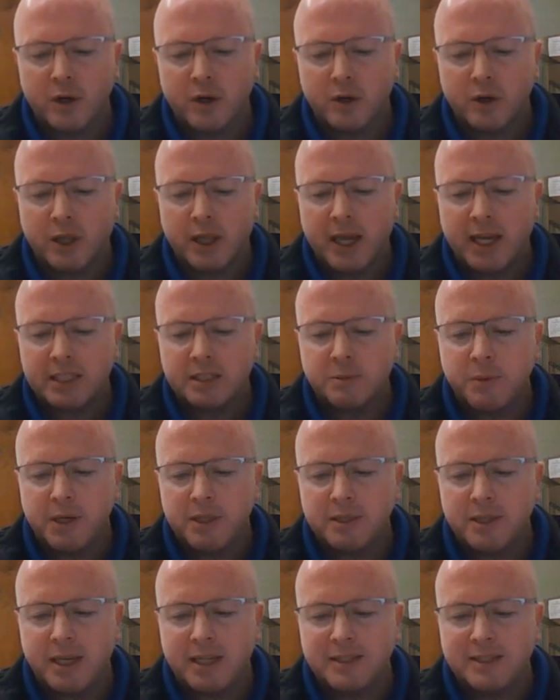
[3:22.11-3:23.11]
her
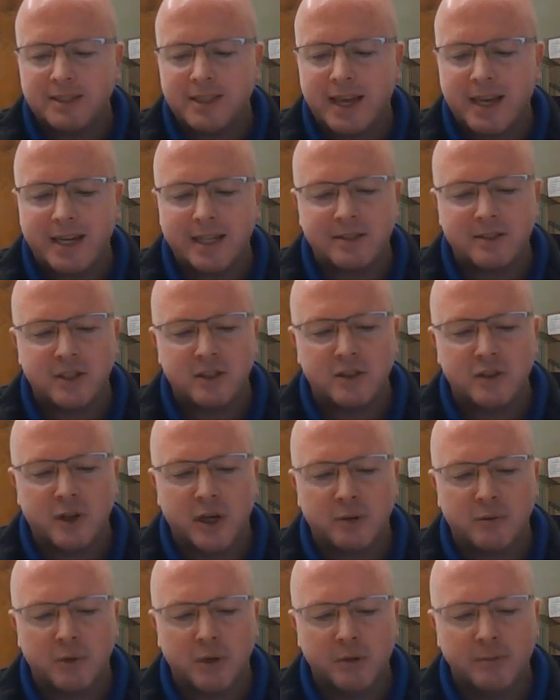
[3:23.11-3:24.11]
classmates, and science in
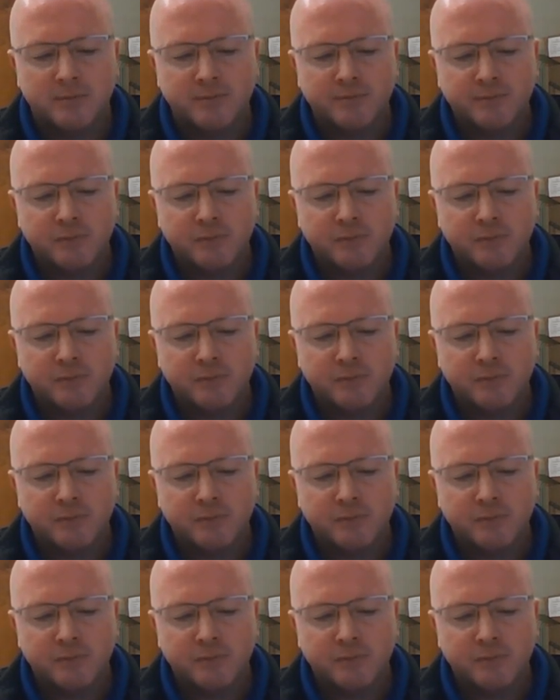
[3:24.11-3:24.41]
general